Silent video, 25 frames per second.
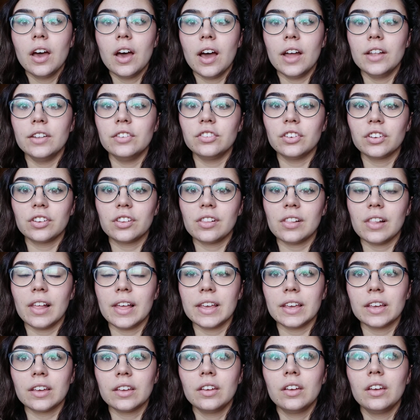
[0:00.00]
and just
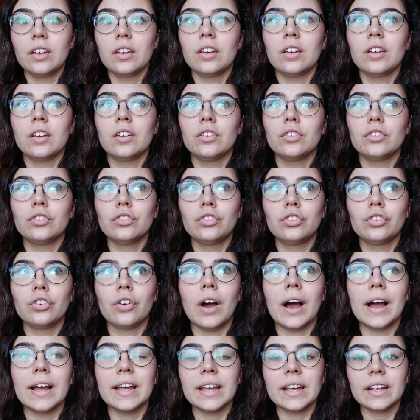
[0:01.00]
like
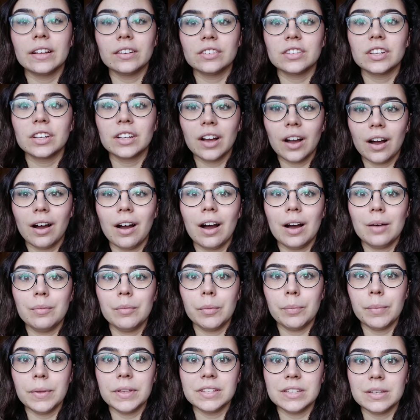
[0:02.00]
trying to calm
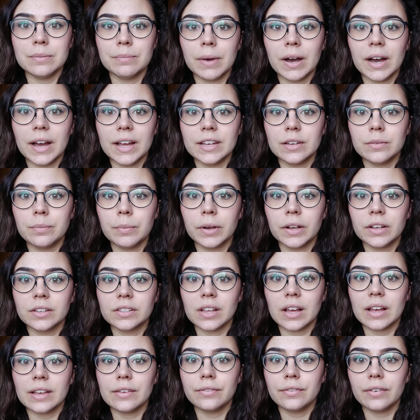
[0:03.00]
a busy mind, because
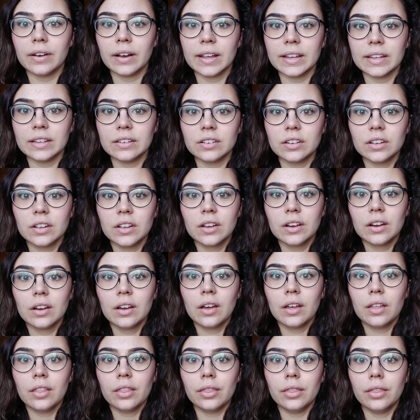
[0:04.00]
I find
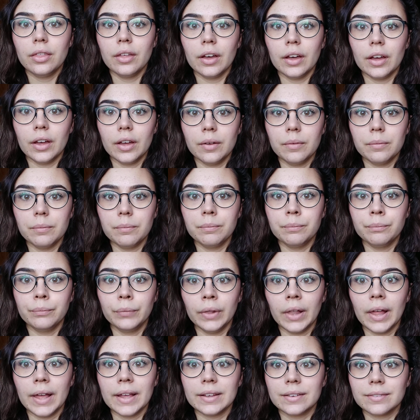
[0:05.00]
that
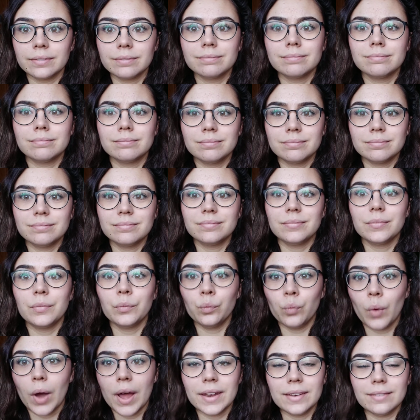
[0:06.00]
like
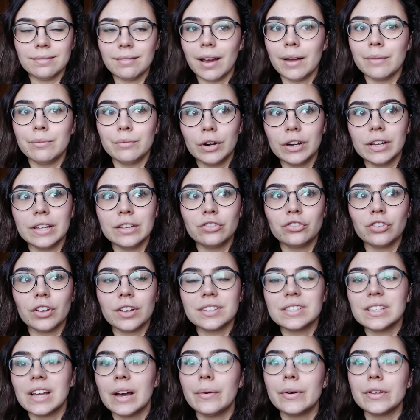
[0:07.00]
when I'm really
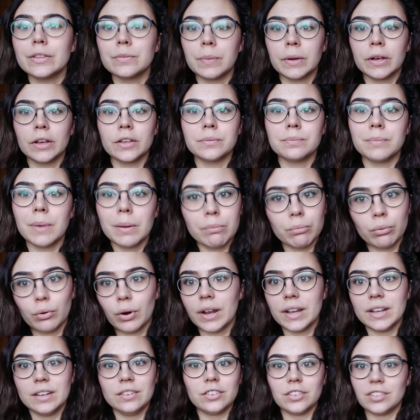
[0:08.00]
stressed out, it's because my
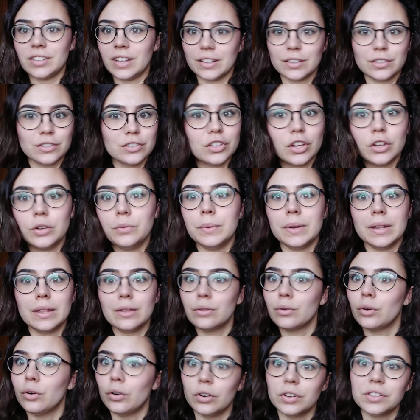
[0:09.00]
brain just has so many
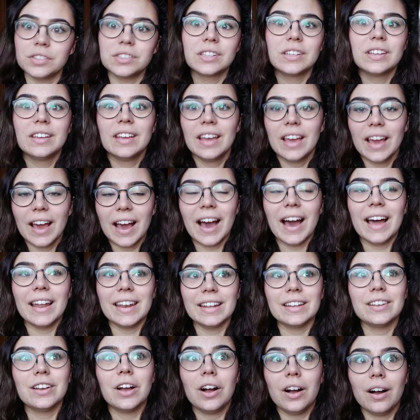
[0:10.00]
thoughts and
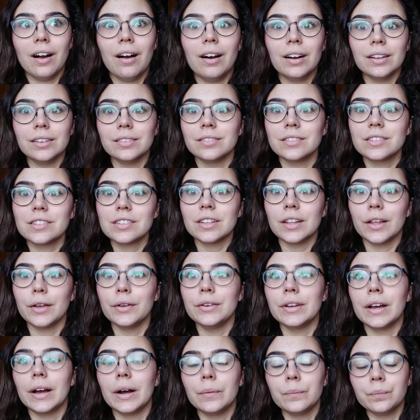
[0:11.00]
it can't
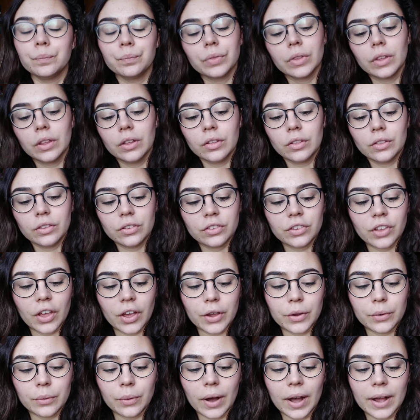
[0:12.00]
slow down.
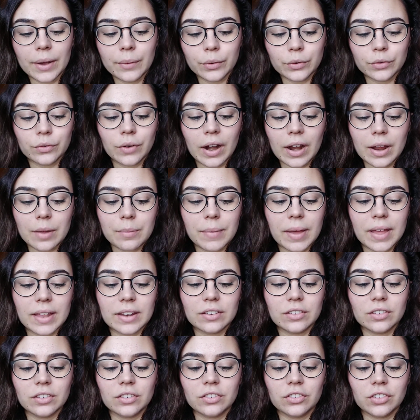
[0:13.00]
So I would
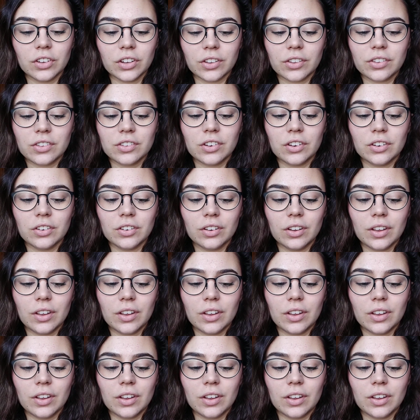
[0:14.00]
recommend just